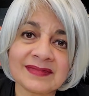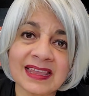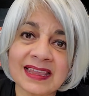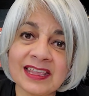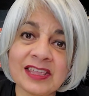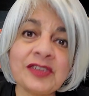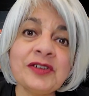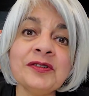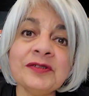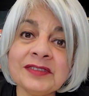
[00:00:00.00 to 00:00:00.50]

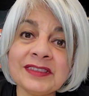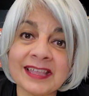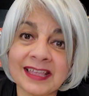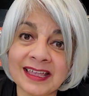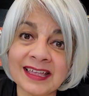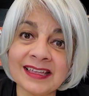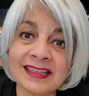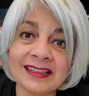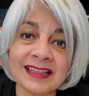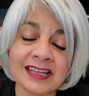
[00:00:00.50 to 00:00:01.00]
you
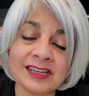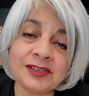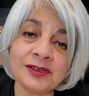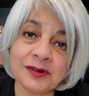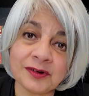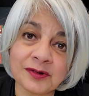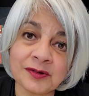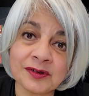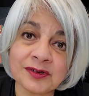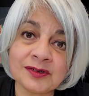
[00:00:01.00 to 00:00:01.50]
think that
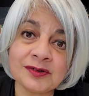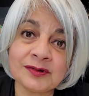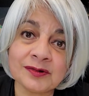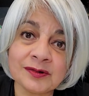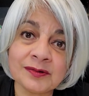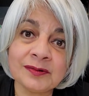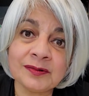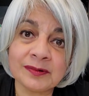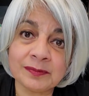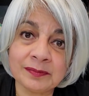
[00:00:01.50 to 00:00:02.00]
you're going
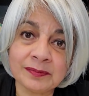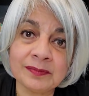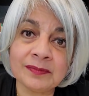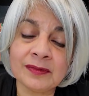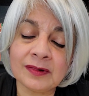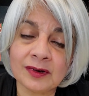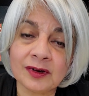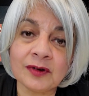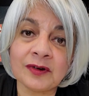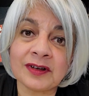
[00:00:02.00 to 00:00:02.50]
to
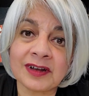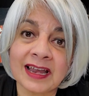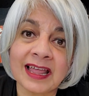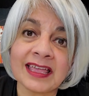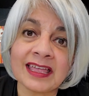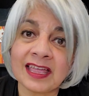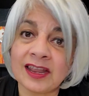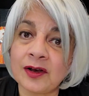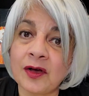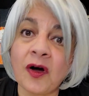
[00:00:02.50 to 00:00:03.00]
look
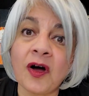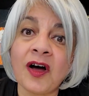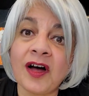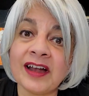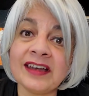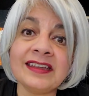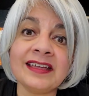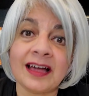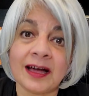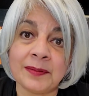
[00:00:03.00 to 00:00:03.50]
like an
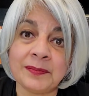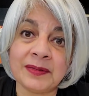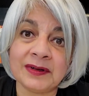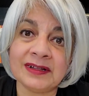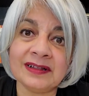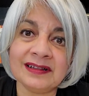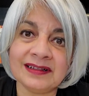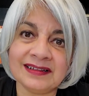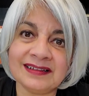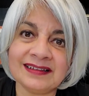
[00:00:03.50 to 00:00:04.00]
odd
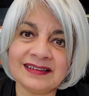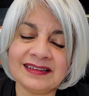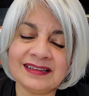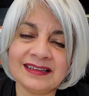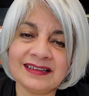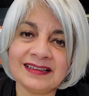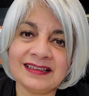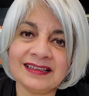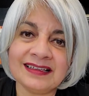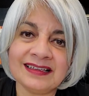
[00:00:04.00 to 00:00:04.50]
couple,
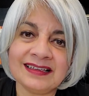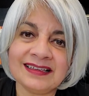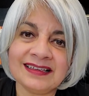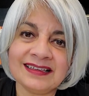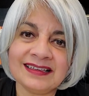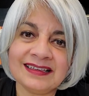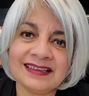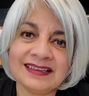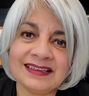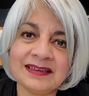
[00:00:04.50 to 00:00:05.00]

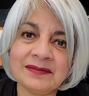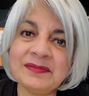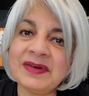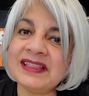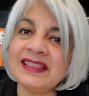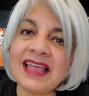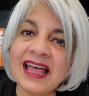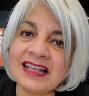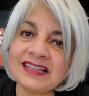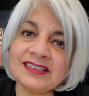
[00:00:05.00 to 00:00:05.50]

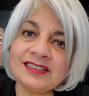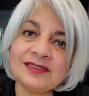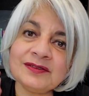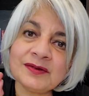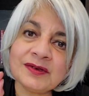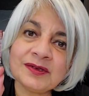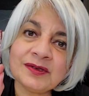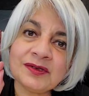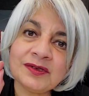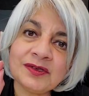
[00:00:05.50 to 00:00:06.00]
but that's
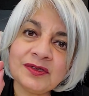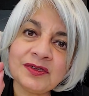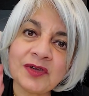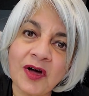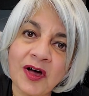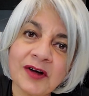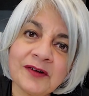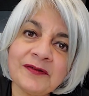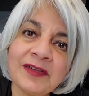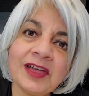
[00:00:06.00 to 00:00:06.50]

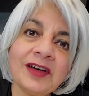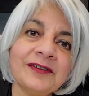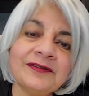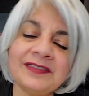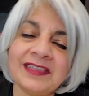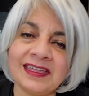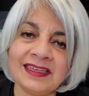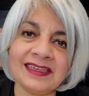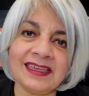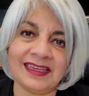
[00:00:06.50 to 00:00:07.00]
your way of
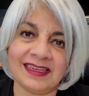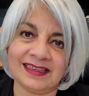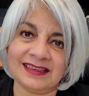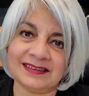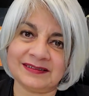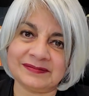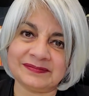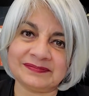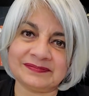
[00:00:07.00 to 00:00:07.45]
thinking.